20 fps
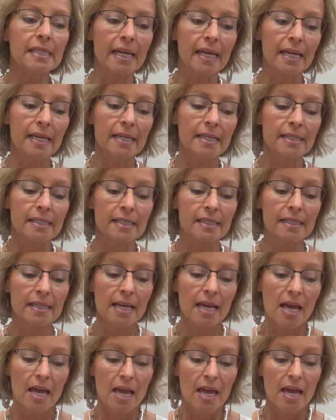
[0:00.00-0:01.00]
is
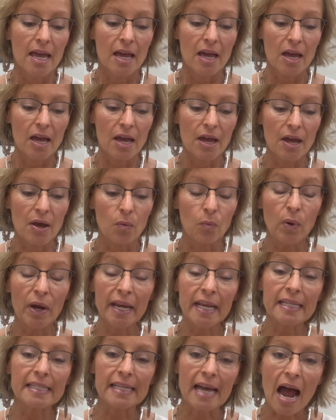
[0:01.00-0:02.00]
when
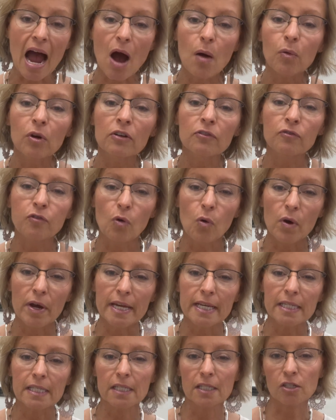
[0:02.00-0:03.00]
it's our
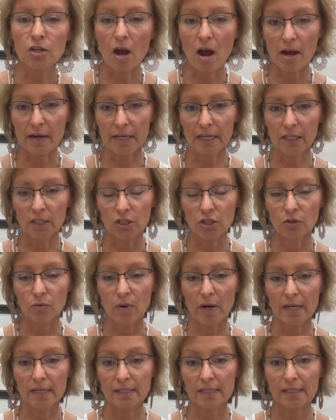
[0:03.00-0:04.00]
voice talking to
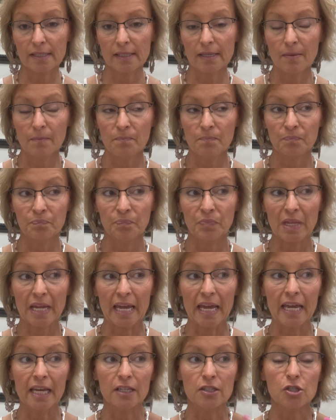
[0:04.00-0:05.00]
us,
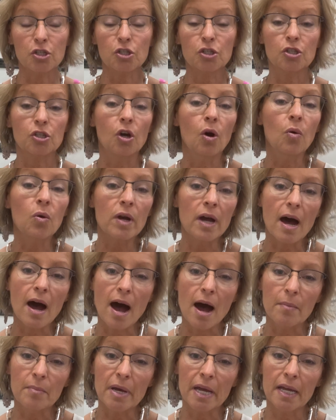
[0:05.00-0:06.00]
it's so
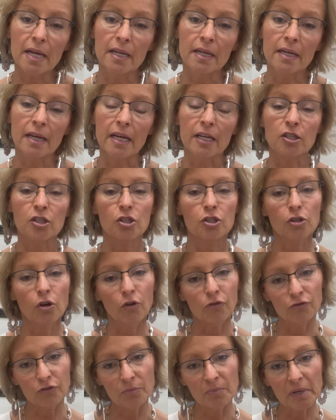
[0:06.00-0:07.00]
common, it's so
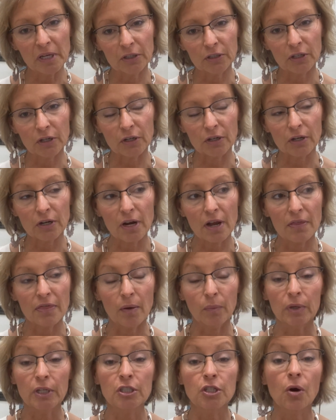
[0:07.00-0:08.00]
familiar
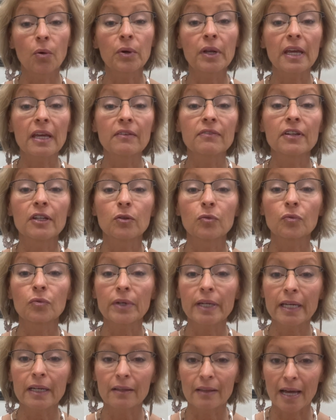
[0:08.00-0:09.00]
that we don't even
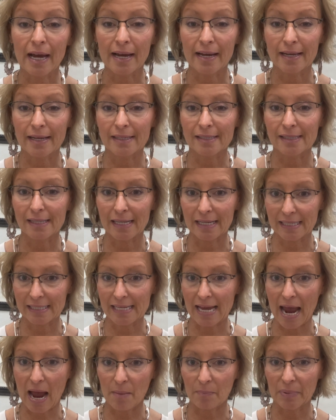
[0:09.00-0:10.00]
realize that it's
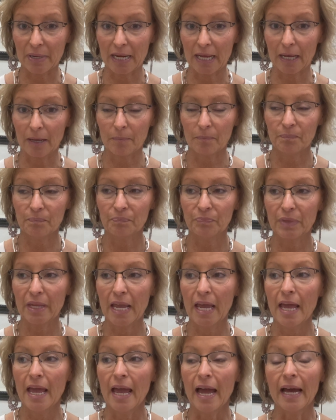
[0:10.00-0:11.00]
happening.
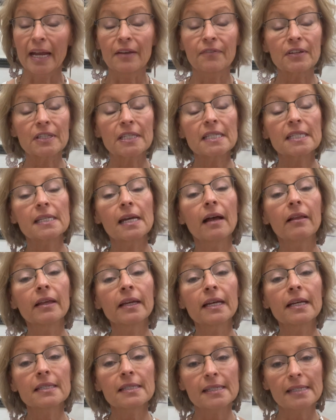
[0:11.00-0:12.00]
And if it's
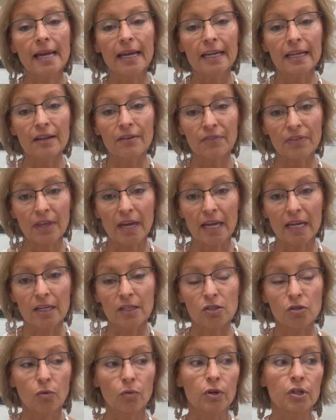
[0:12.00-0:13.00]
telling us negative
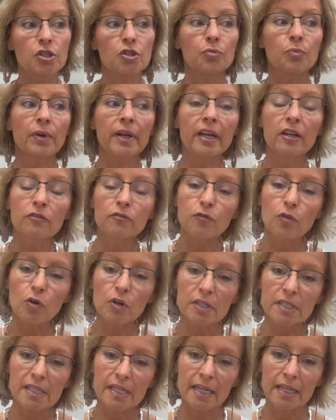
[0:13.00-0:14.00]
things or it's
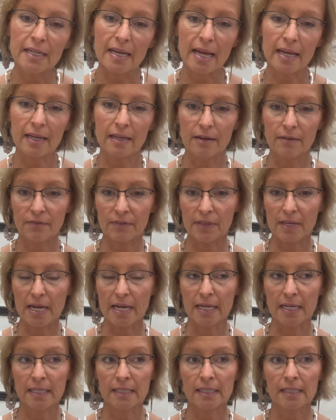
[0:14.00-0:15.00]
reinforcing negative
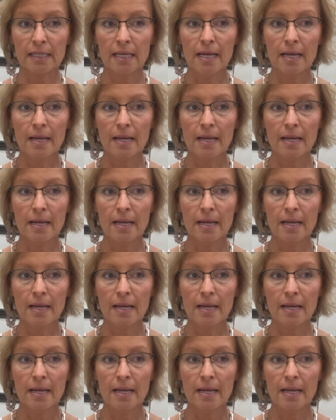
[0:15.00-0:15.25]
things,